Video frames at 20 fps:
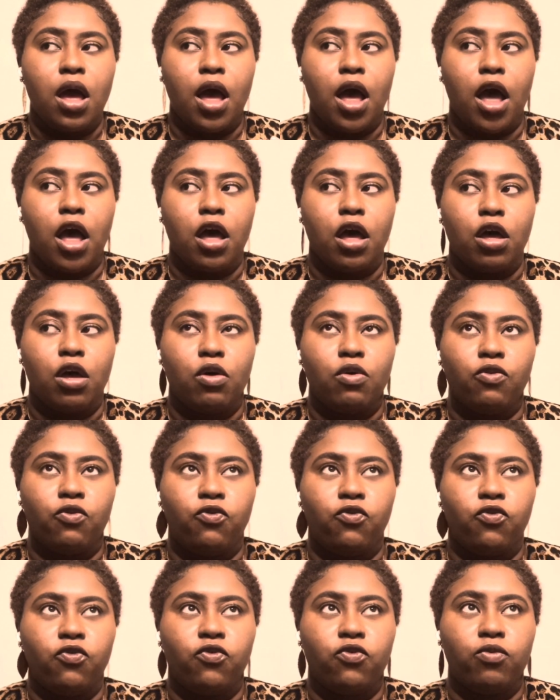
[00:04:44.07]

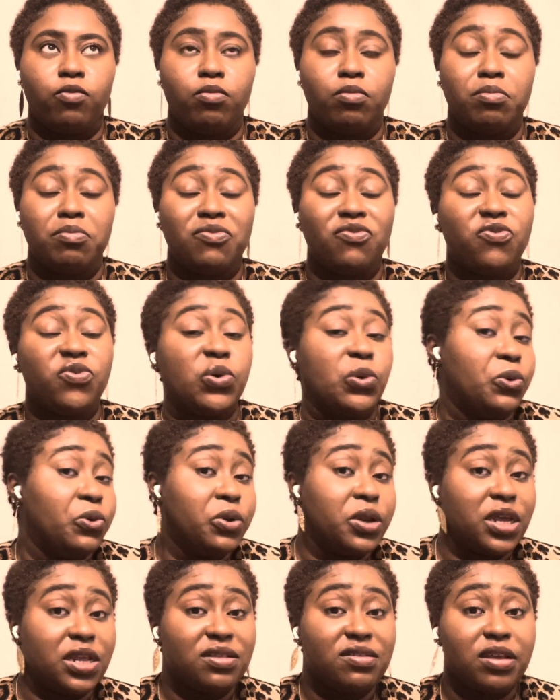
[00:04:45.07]
of
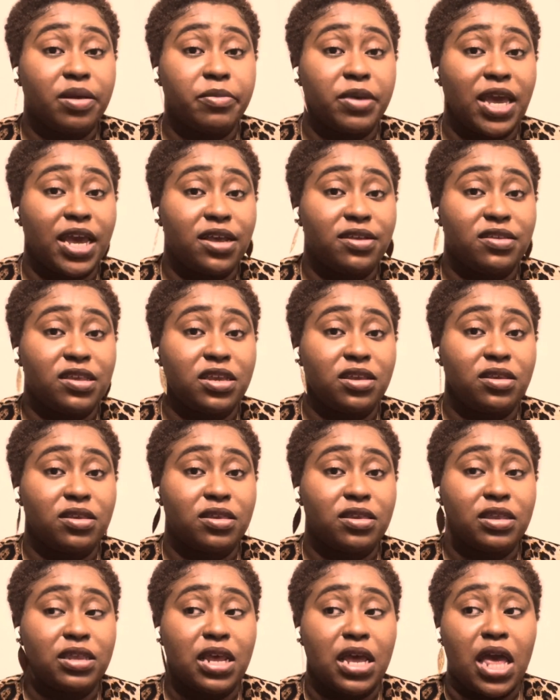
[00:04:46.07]
food in some
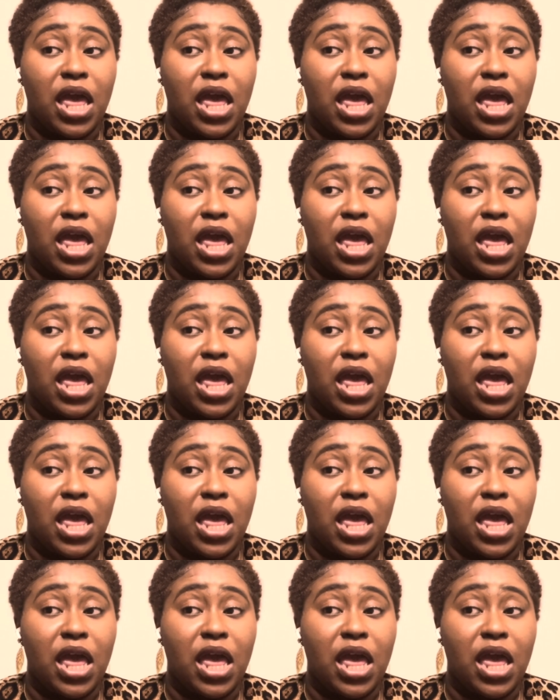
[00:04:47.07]
cases.